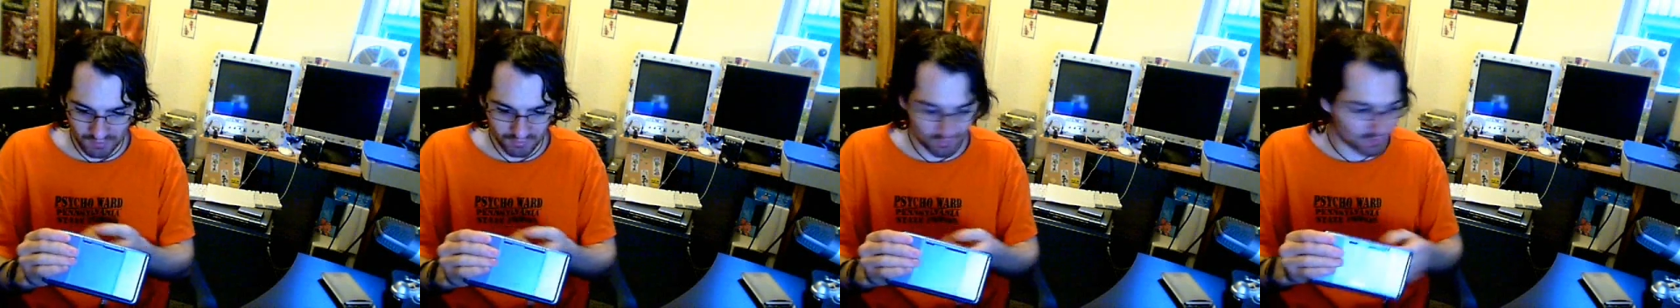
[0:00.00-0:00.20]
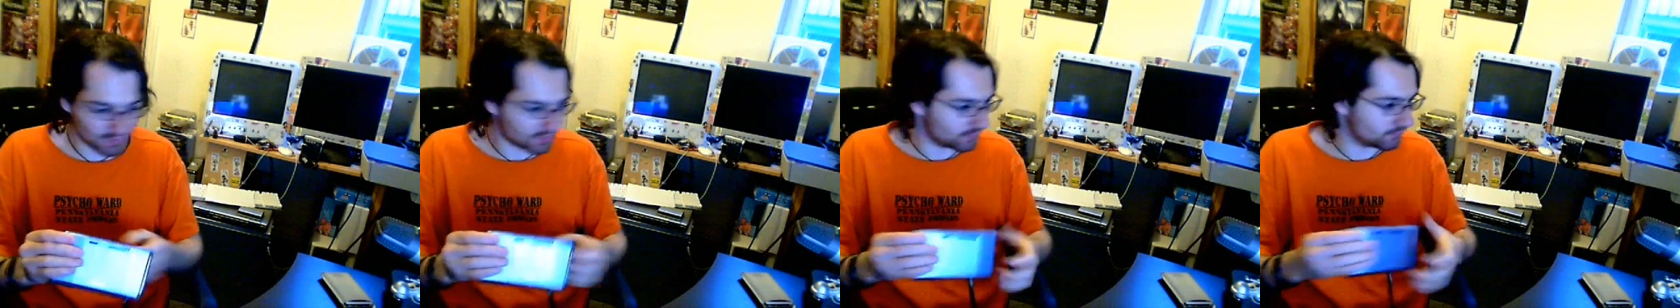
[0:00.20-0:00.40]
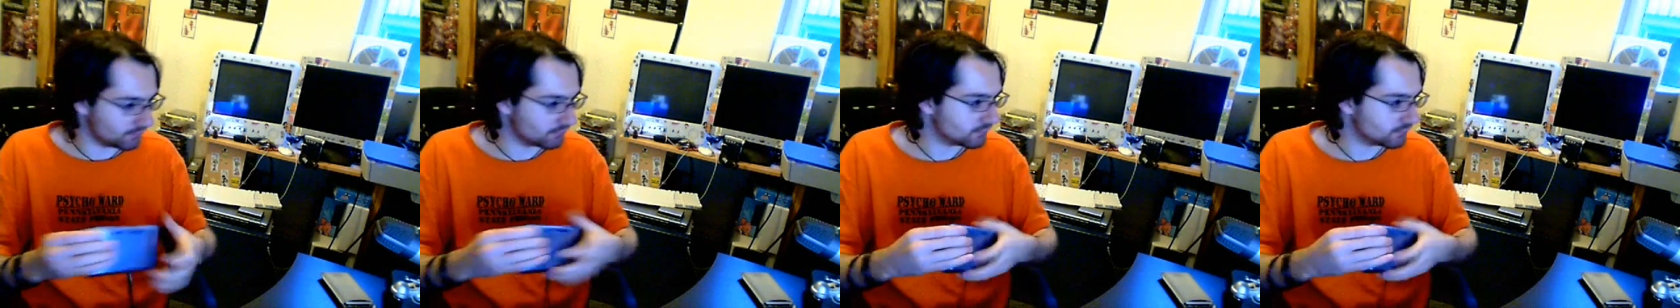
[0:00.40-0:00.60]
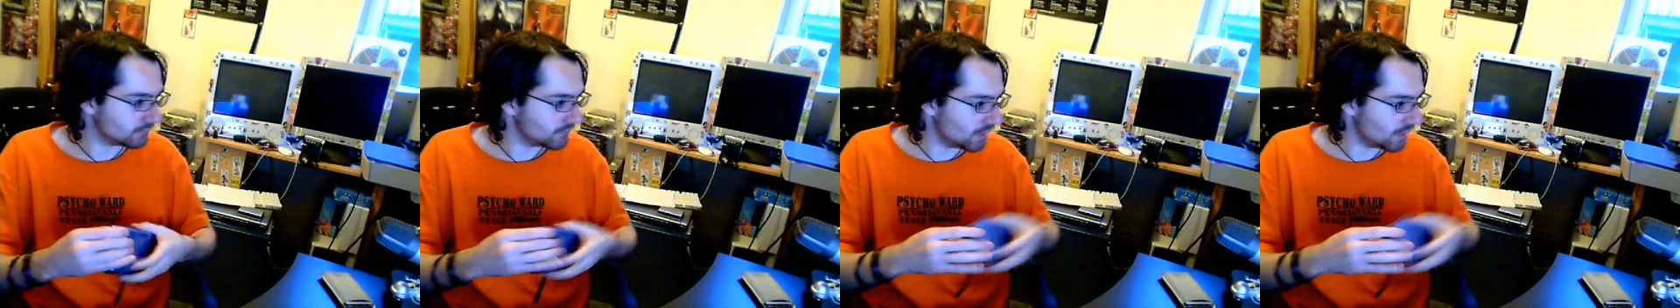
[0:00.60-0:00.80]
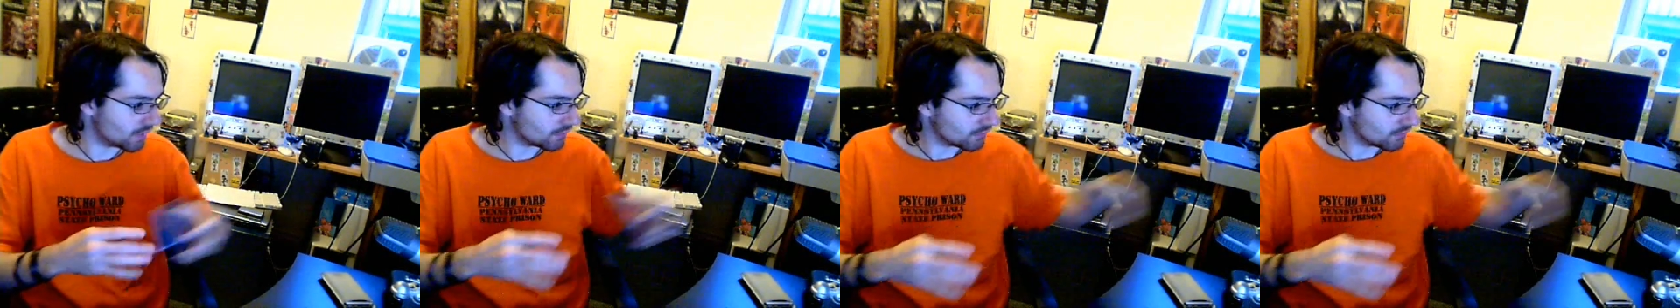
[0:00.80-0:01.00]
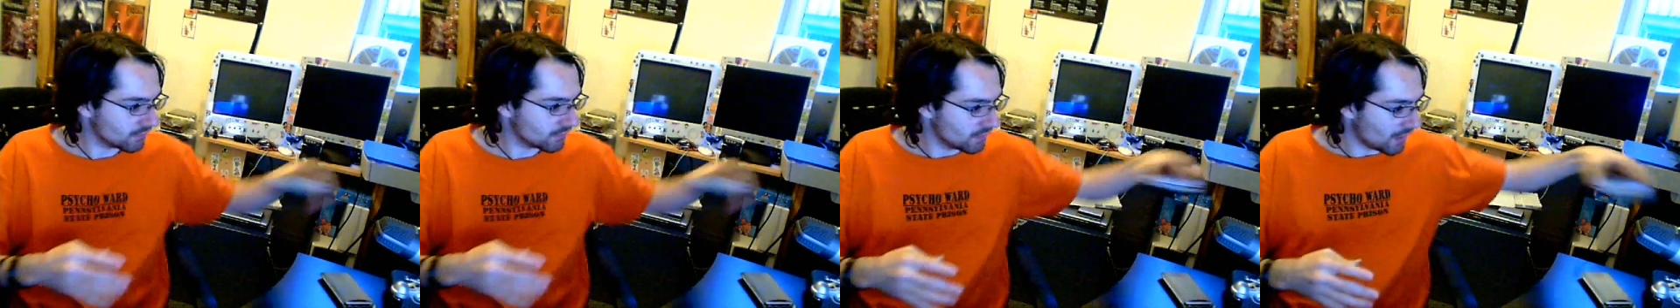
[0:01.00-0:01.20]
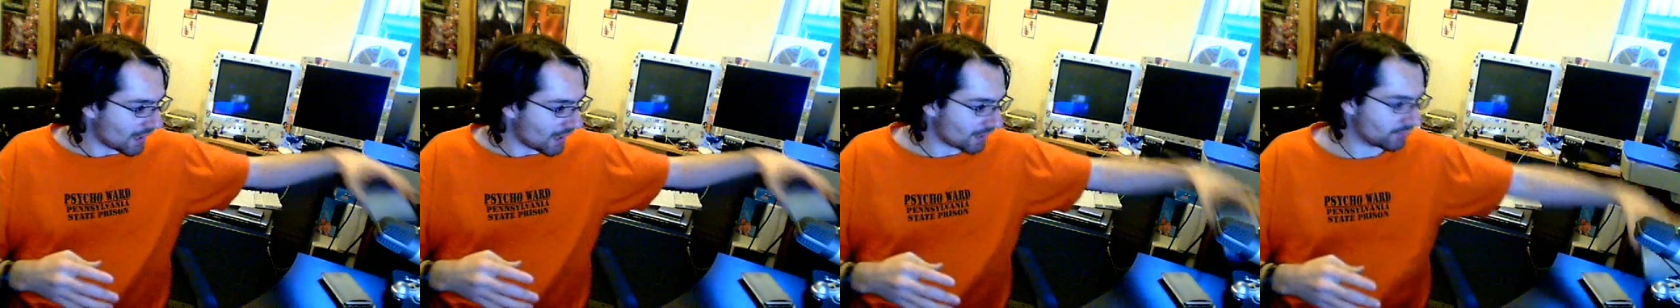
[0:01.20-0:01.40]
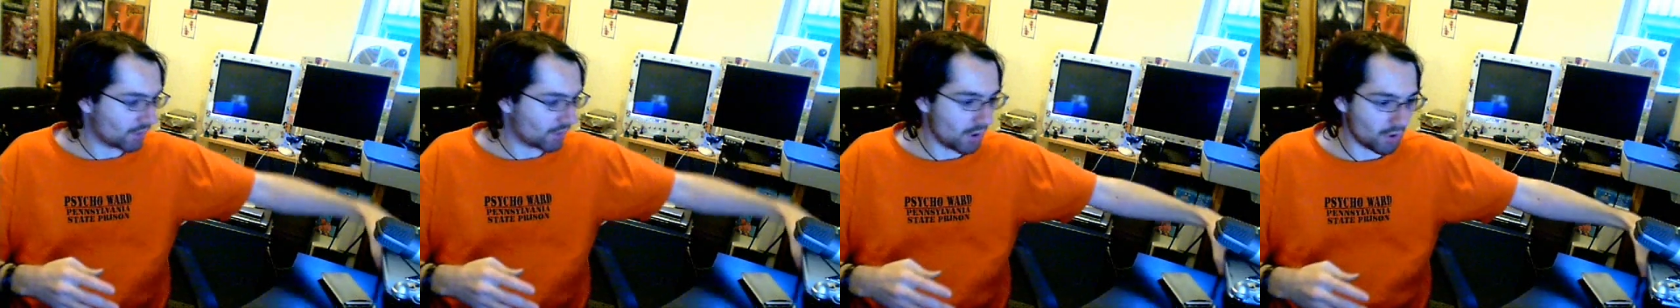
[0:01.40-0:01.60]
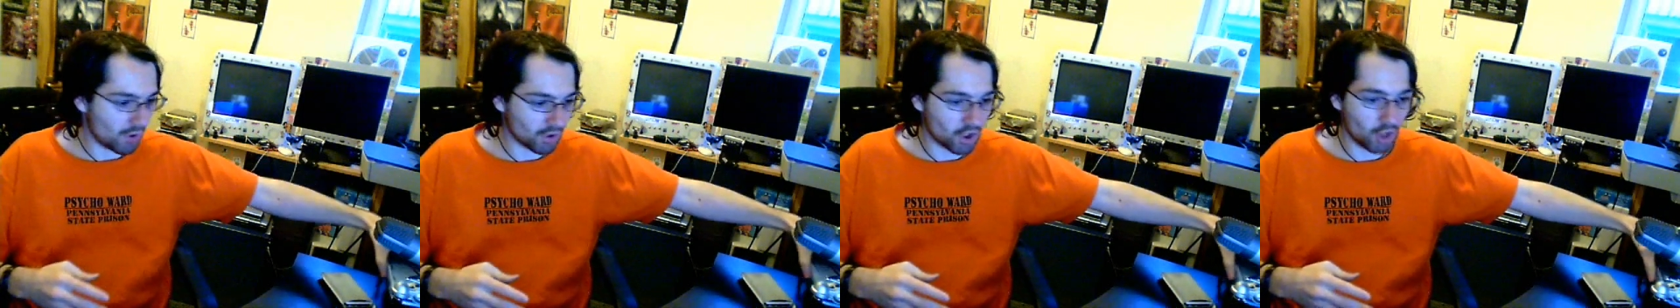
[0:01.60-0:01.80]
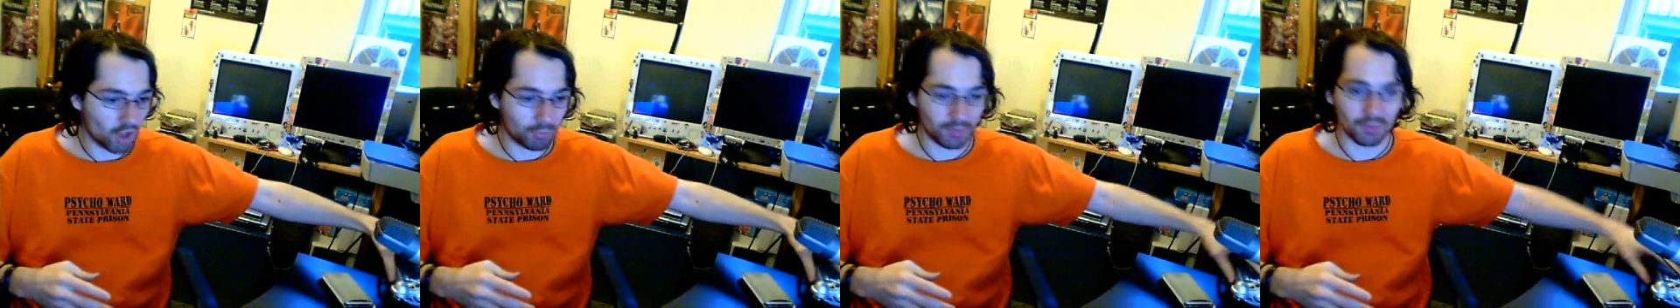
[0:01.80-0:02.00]
So I can, I got
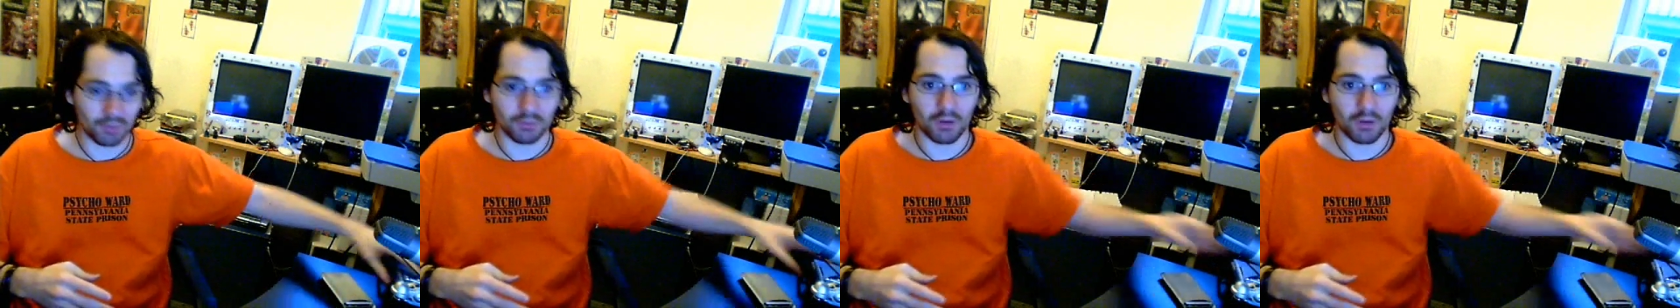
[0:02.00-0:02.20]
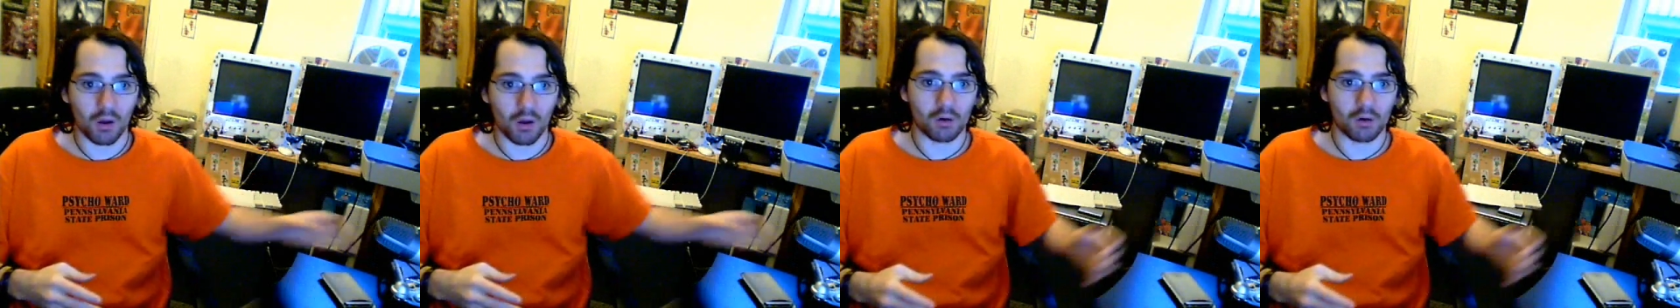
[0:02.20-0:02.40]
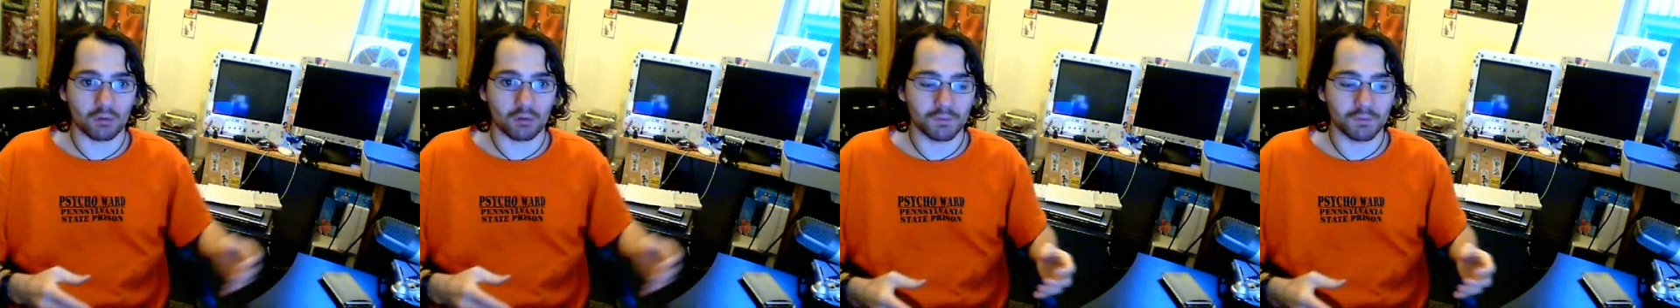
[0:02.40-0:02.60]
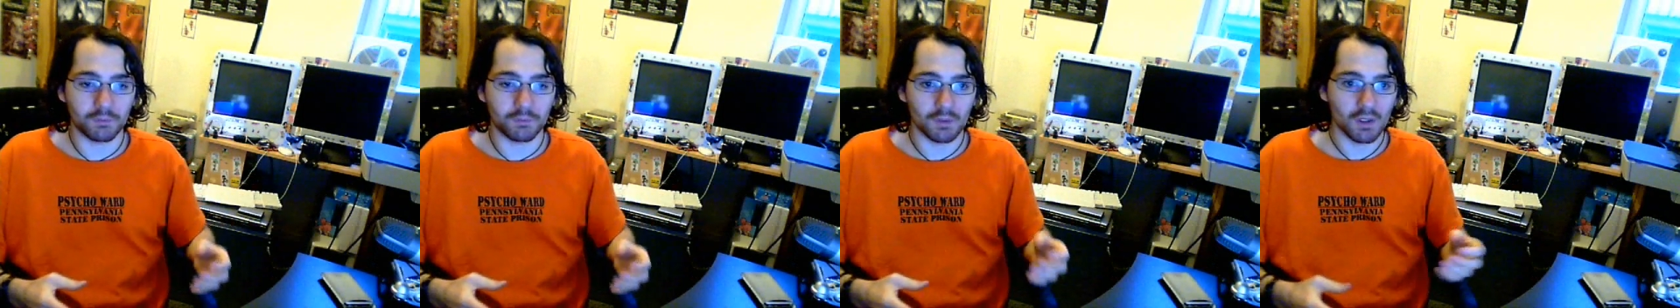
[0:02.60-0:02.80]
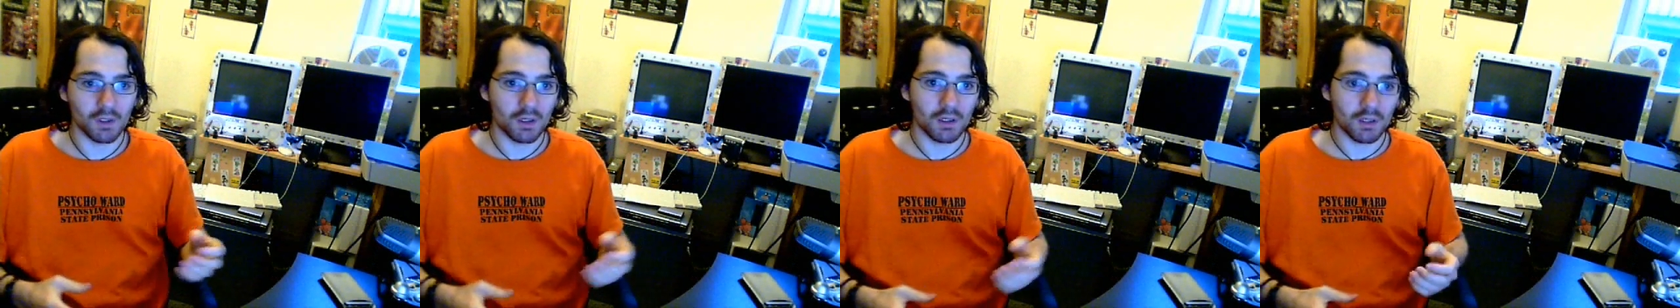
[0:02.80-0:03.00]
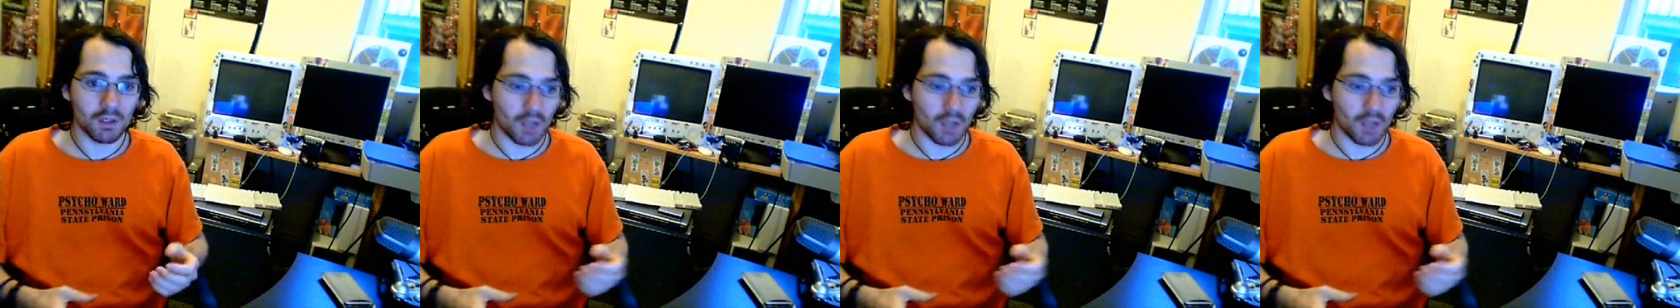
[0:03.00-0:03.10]
a couple of